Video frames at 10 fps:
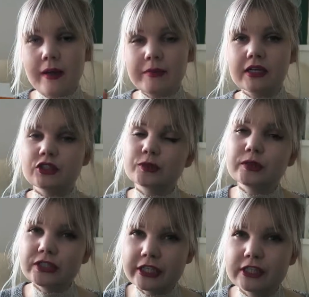because you're
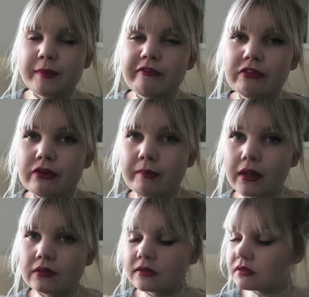supposed to change them every 3
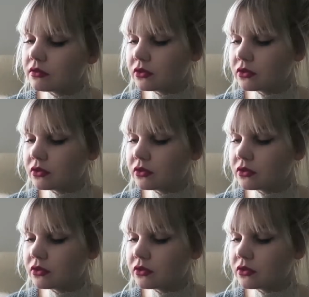months,